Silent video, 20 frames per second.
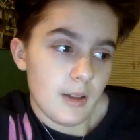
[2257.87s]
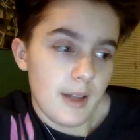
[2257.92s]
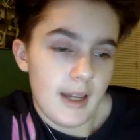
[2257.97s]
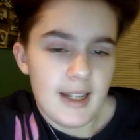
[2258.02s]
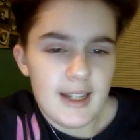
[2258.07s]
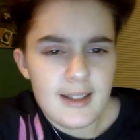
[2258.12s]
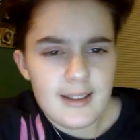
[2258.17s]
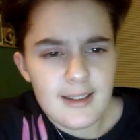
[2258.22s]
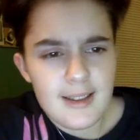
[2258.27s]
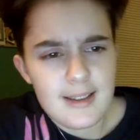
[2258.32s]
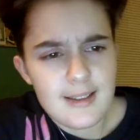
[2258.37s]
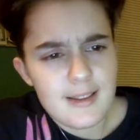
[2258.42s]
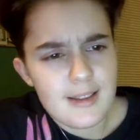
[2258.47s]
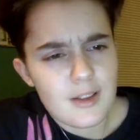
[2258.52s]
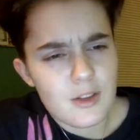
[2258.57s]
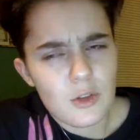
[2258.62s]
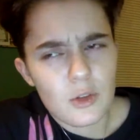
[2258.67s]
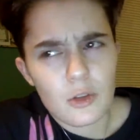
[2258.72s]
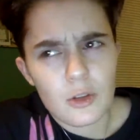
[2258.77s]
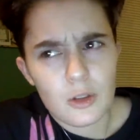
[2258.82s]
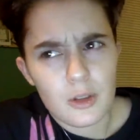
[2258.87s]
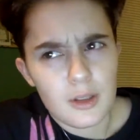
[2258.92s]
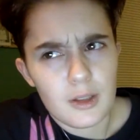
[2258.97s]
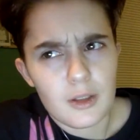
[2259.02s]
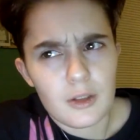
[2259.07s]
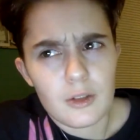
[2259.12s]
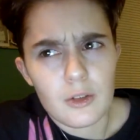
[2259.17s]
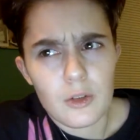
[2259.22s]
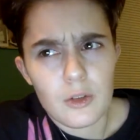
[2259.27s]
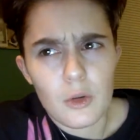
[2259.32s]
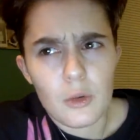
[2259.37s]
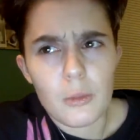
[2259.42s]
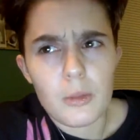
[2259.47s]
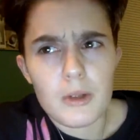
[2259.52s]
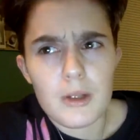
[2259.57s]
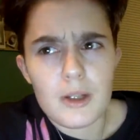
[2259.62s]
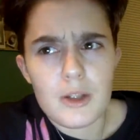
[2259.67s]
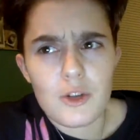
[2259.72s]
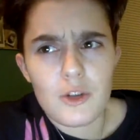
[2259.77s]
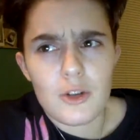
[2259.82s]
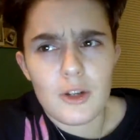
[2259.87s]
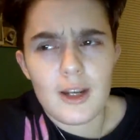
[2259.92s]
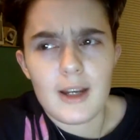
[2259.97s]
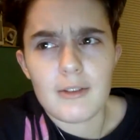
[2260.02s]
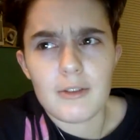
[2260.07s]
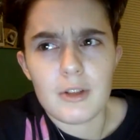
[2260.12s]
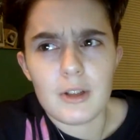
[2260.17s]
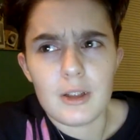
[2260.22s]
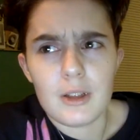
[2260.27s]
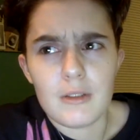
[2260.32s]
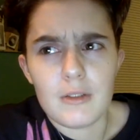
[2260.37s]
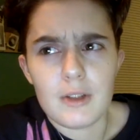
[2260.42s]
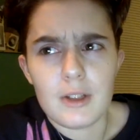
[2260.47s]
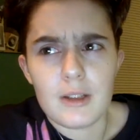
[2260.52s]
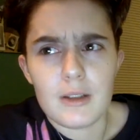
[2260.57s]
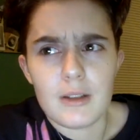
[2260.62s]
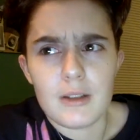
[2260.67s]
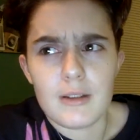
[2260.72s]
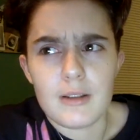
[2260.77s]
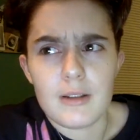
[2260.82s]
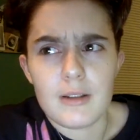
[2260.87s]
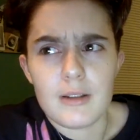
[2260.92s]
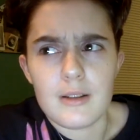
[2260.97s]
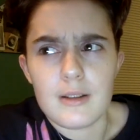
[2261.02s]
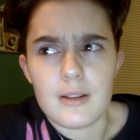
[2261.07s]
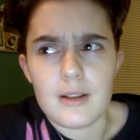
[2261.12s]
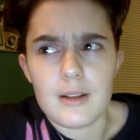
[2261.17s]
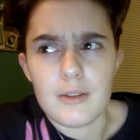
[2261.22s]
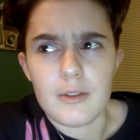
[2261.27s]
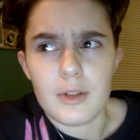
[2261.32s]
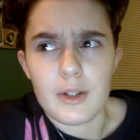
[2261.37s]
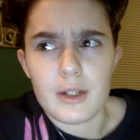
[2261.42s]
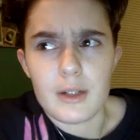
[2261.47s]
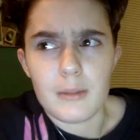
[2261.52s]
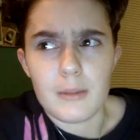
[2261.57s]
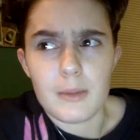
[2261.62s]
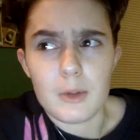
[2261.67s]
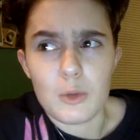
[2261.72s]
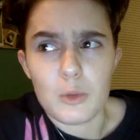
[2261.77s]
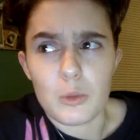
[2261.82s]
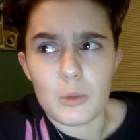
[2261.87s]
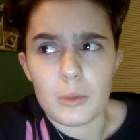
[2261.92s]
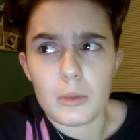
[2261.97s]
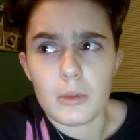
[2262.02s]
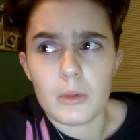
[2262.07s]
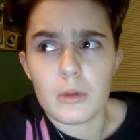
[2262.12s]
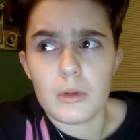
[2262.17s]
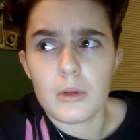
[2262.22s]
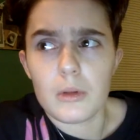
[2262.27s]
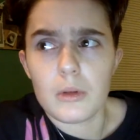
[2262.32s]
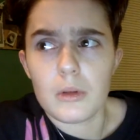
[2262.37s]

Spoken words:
and he says this earlier, nobody should have to live an existence that they find miserable.